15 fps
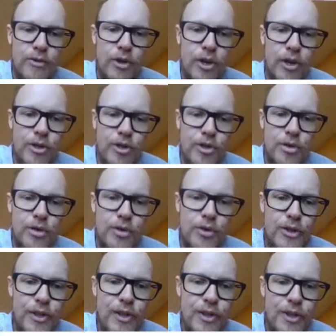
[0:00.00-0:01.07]
got
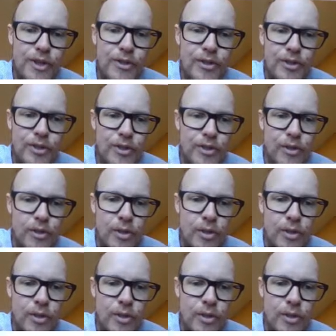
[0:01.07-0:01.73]
2/3